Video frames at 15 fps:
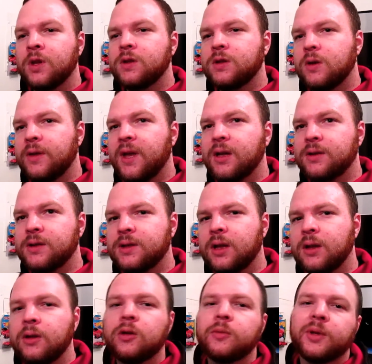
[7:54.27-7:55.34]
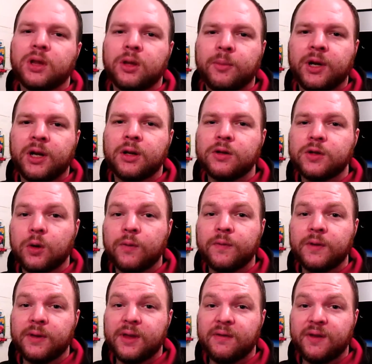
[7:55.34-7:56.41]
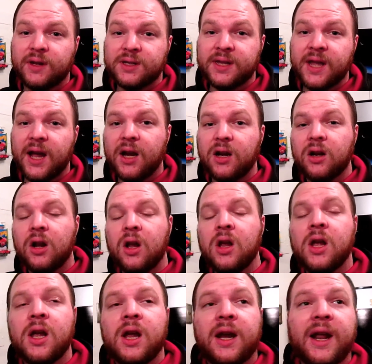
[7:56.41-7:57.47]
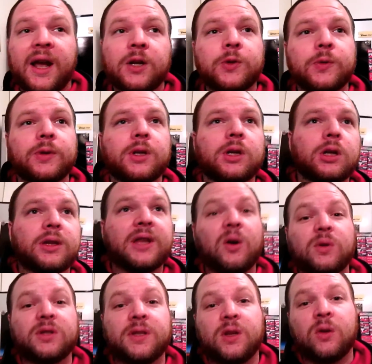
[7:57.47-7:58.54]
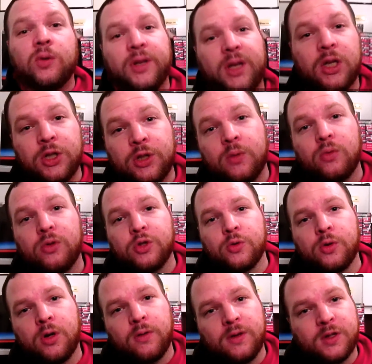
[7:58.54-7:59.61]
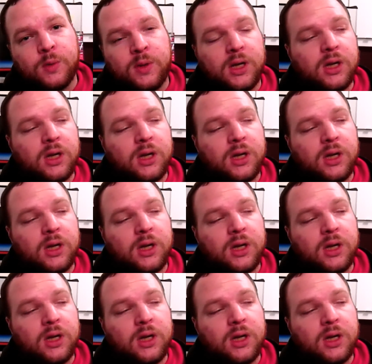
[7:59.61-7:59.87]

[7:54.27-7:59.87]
So that's a little bit limiting. So hopefully they fix that. And actually, that wasn't the only issue with Juno this